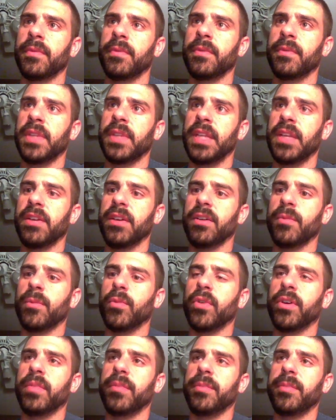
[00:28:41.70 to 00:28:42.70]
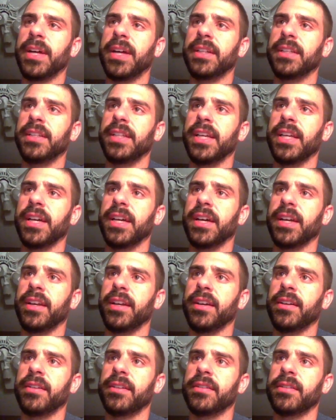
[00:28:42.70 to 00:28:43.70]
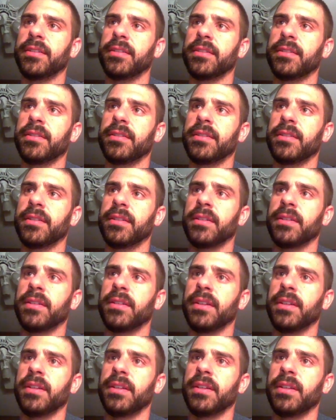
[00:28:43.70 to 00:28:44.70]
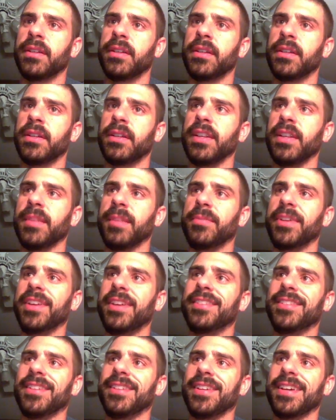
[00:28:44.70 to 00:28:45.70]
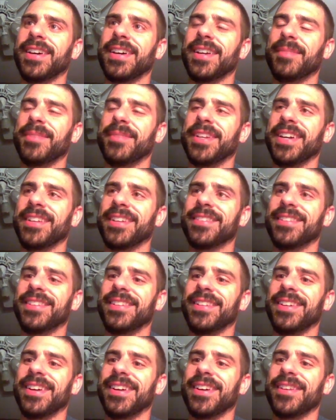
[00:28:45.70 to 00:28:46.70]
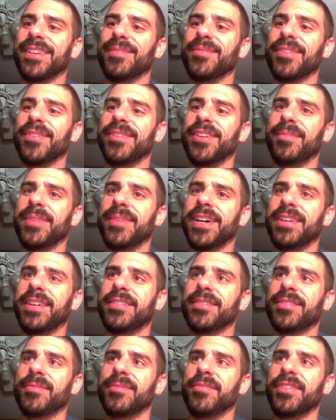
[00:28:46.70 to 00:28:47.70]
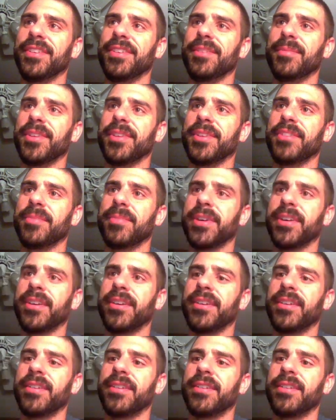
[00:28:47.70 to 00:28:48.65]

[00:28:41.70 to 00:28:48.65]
I hear I'm worried about Liliana. Then he plays Liliana, but not the Liliana I'm worried about. So I'm feeling much better.